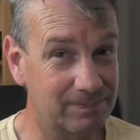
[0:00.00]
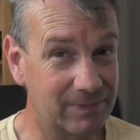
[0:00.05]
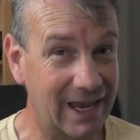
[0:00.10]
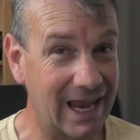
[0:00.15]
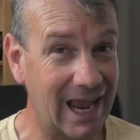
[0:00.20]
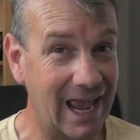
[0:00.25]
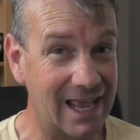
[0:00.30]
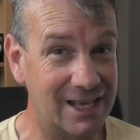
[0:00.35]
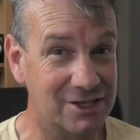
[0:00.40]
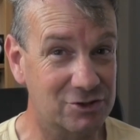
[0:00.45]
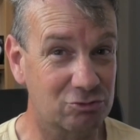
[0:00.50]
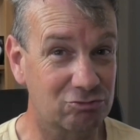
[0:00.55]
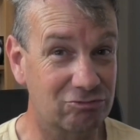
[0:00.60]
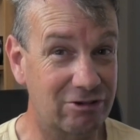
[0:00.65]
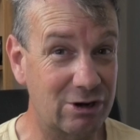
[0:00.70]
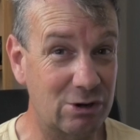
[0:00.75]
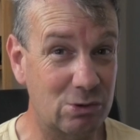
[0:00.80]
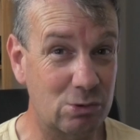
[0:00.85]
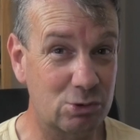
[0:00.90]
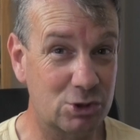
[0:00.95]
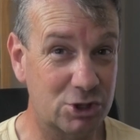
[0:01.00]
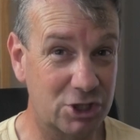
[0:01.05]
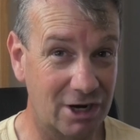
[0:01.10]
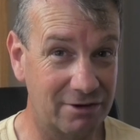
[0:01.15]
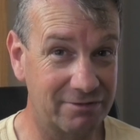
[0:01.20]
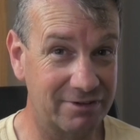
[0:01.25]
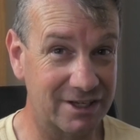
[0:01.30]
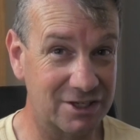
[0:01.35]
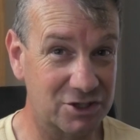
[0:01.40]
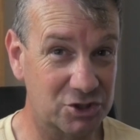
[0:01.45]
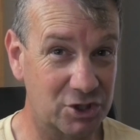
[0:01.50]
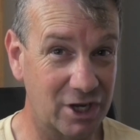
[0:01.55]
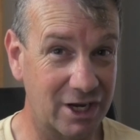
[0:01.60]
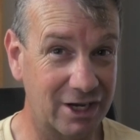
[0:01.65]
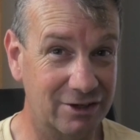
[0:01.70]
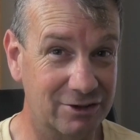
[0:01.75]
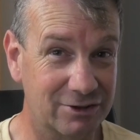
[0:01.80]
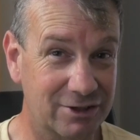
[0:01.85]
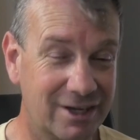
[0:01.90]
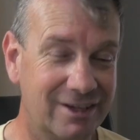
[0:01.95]
it has real chuffing
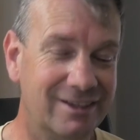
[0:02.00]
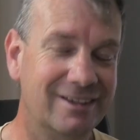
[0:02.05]
sound.